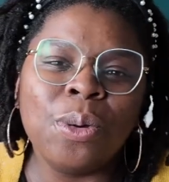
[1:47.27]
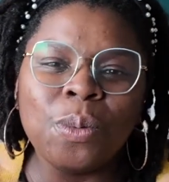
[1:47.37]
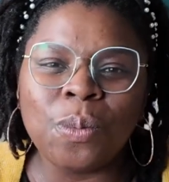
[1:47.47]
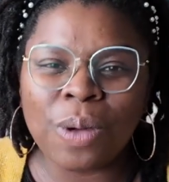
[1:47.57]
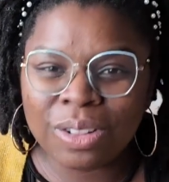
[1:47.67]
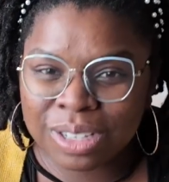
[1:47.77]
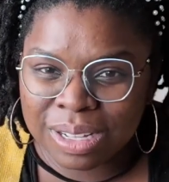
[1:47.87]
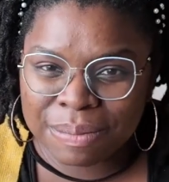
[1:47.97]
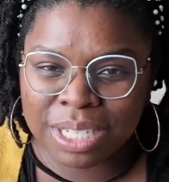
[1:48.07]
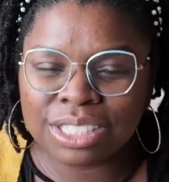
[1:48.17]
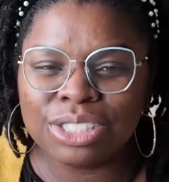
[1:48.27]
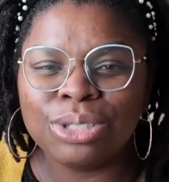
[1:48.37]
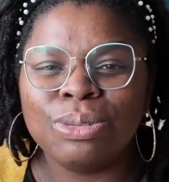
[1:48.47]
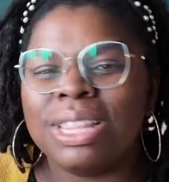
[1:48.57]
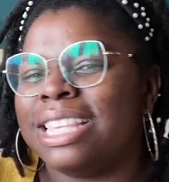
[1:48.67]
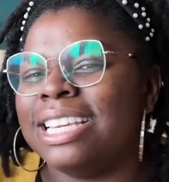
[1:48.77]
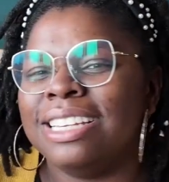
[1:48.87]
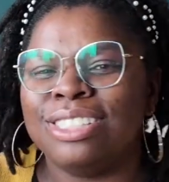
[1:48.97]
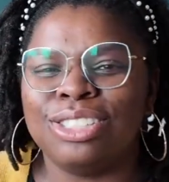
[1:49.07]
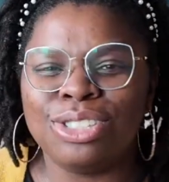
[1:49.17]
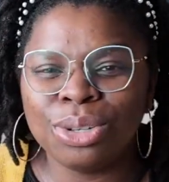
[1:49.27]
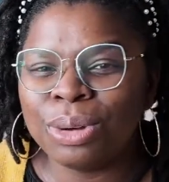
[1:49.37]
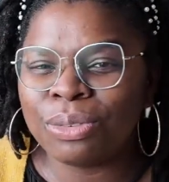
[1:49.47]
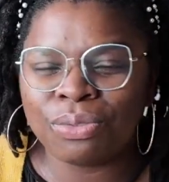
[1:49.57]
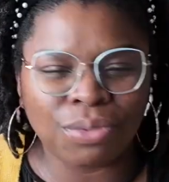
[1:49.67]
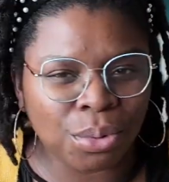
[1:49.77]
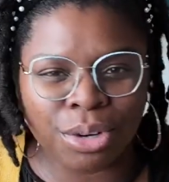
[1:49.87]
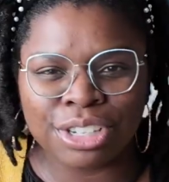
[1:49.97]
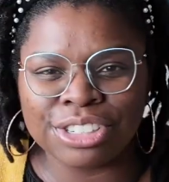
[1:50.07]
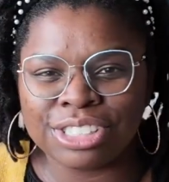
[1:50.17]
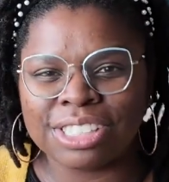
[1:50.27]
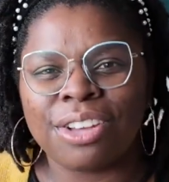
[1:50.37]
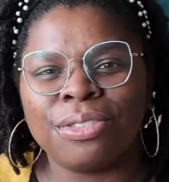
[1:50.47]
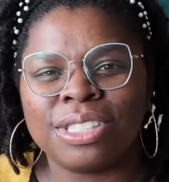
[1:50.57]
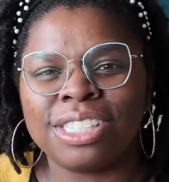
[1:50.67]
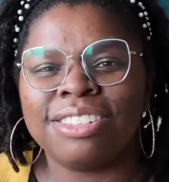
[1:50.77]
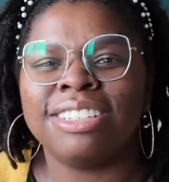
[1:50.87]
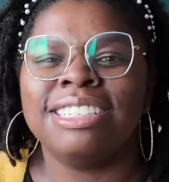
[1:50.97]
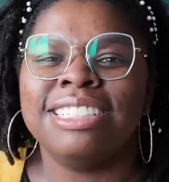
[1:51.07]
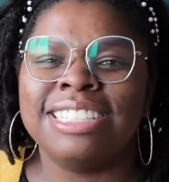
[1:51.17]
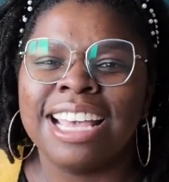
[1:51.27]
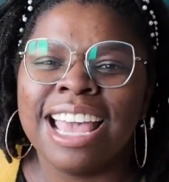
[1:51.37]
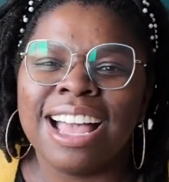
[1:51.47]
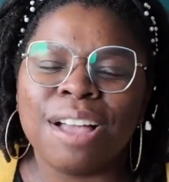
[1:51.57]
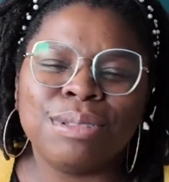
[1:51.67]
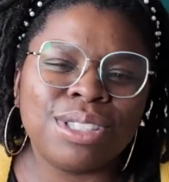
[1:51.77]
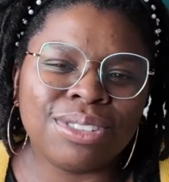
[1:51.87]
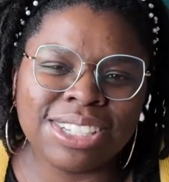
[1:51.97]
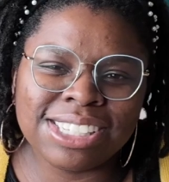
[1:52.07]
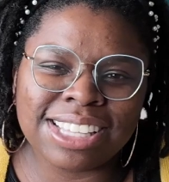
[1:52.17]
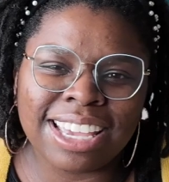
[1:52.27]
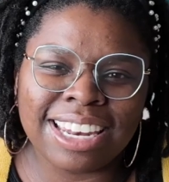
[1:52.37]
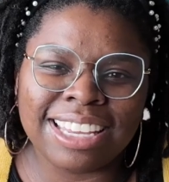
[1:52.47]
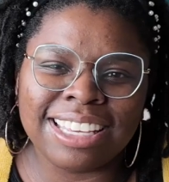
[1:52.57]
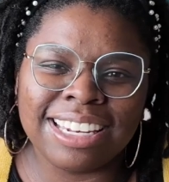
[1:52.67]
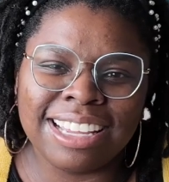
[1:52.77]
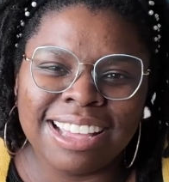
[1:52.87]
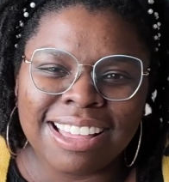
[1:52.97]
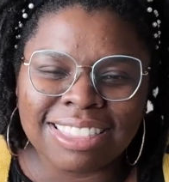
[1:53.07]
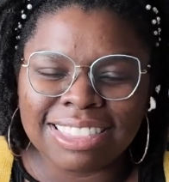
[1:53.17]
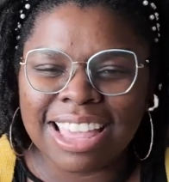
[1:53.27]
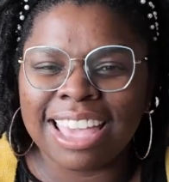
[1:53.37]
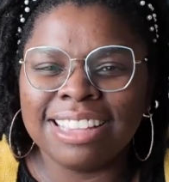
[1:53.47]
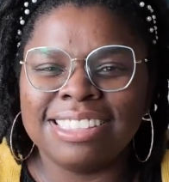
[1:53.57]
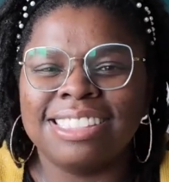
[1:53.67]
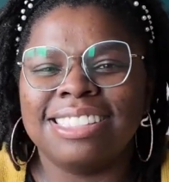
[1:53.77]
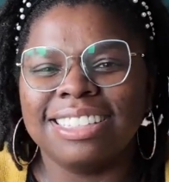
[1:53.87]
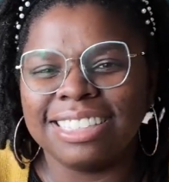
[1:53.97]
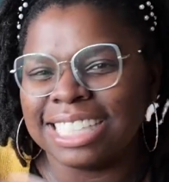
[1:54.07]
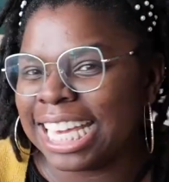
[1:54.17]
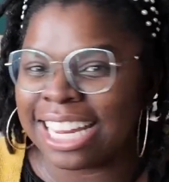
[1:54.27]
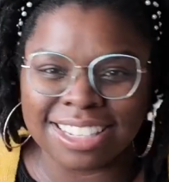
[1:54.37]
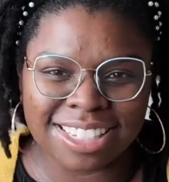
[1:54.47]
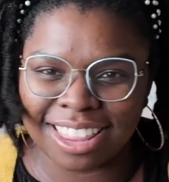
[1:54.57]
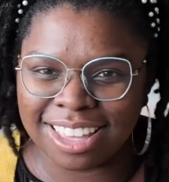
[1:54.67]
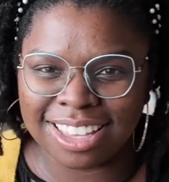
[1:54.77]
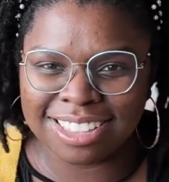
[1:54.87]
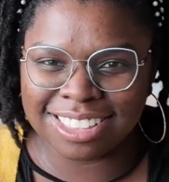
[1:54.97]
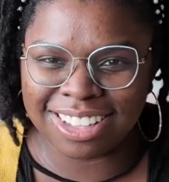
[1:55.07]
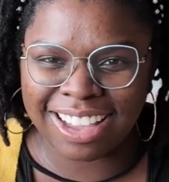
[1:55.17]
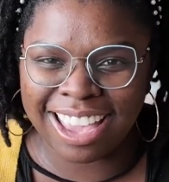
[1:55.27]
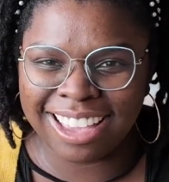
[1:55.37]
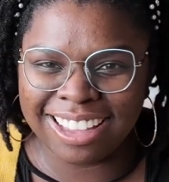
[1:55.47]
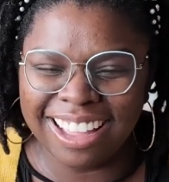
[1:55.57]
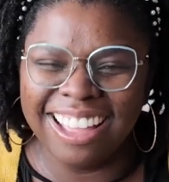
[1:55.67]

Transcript: welcome to the Do It For Yourself series. I'm so excited. Let's get into things, okay?